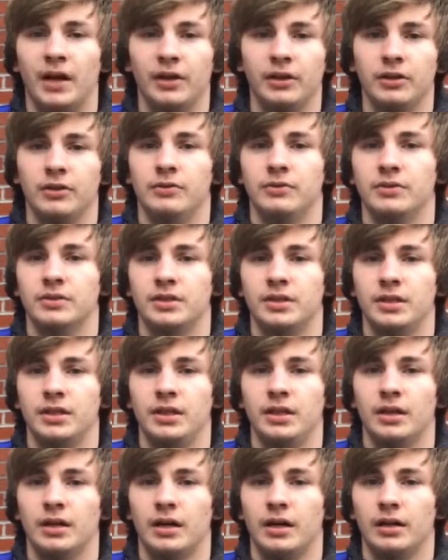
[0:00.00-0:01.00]
I'll use
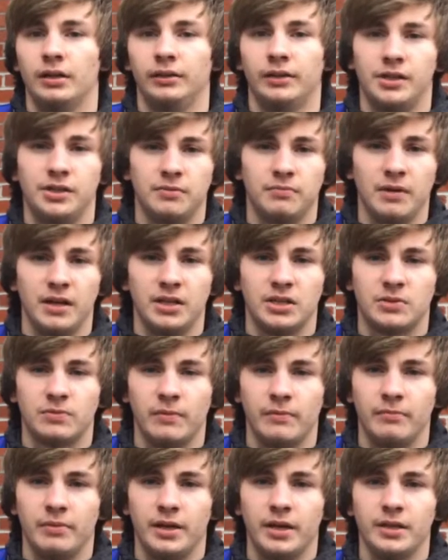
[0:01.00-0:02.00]
the uh, Legend Bait
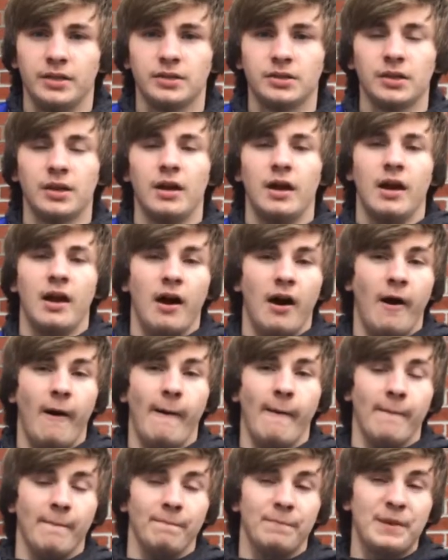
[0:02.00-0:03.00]
Swim Buzz.
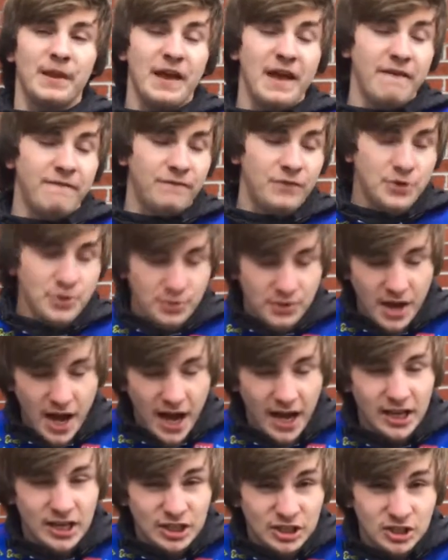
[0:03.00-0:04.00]
Um, if you
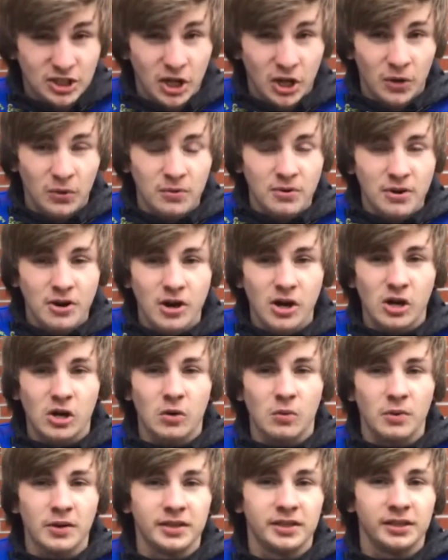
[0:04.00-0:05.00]
guys don't know
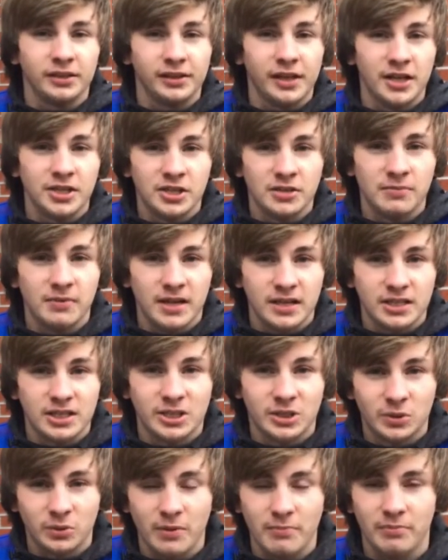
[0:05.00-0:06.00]
what the Legend Bait
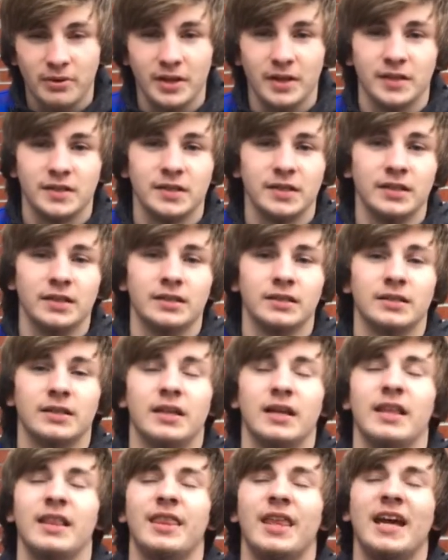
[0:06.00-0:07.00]
Swim Buzz is,
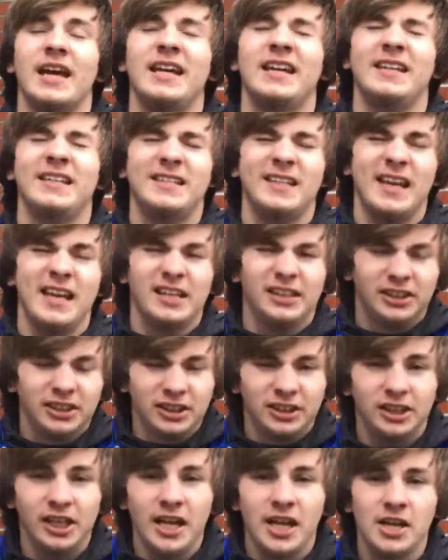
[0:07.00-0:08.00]
that is a
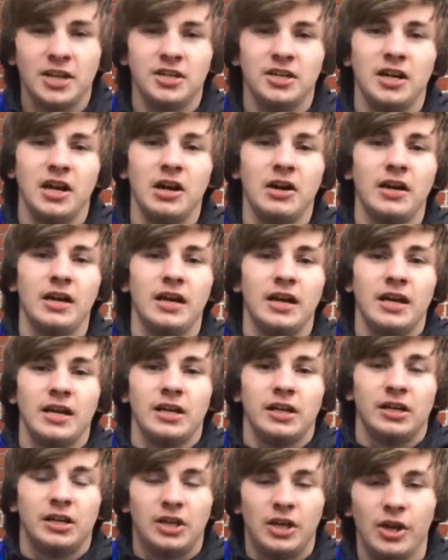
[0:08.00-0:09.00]
legendary
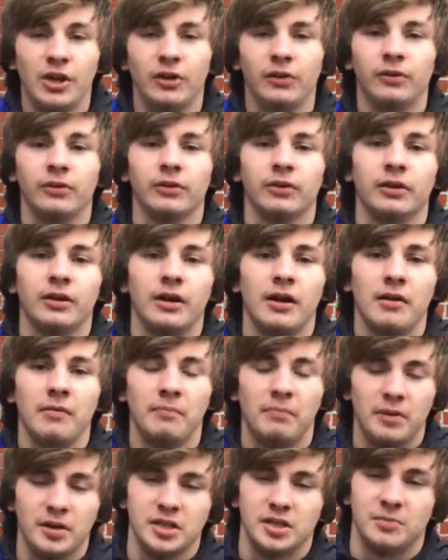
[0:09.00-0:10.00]
killer
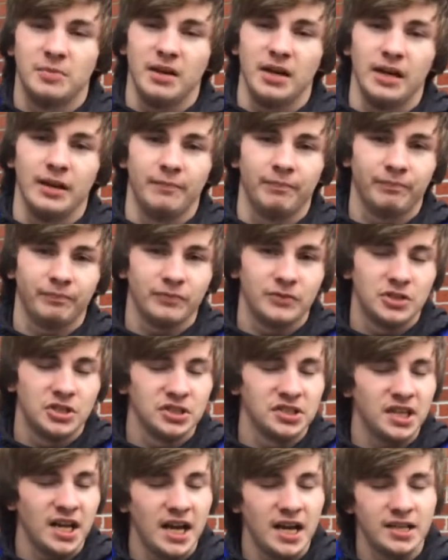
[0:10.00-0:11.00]
buzz bait.
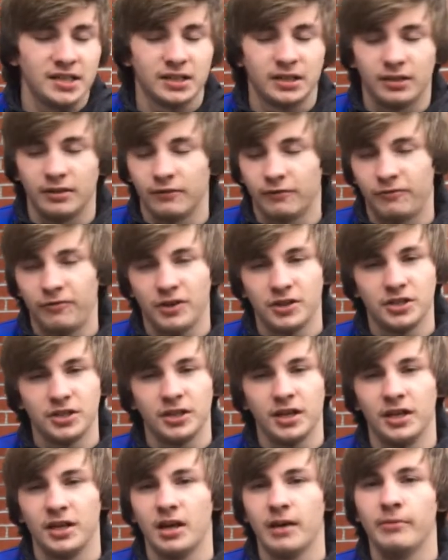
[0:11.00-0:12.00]
Just ask Fish
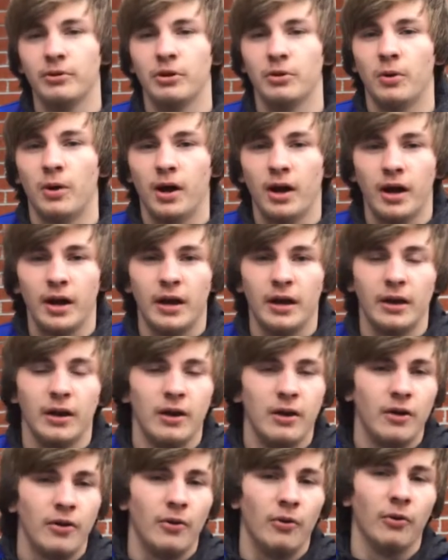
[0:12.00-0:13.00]
and NWI
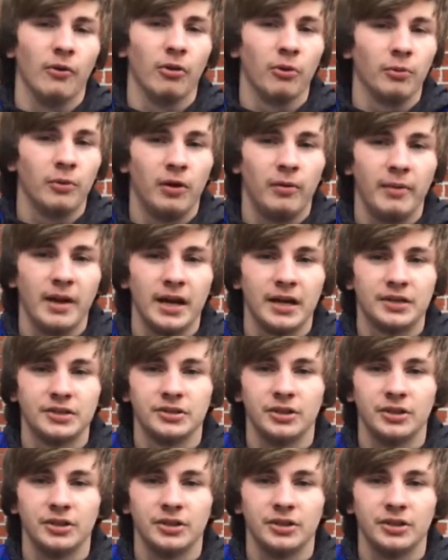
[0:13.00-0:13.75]
or the real Max